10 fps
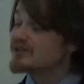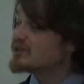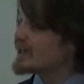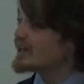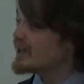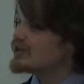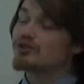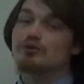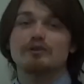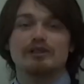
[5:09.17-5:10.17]
dedicated
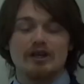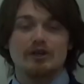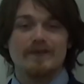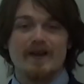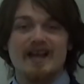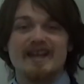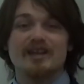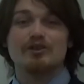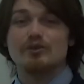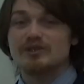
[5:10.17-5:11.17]
to clarify
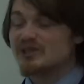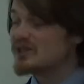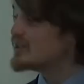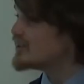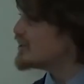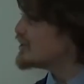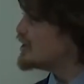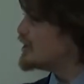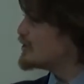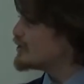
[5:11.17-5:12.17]
and critique
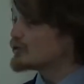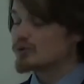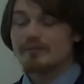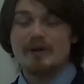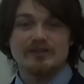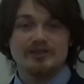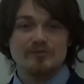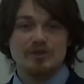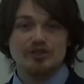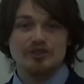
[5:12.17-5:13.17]
those rebuttal
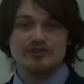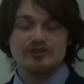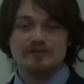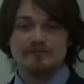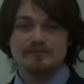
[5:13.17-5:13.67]
speeches.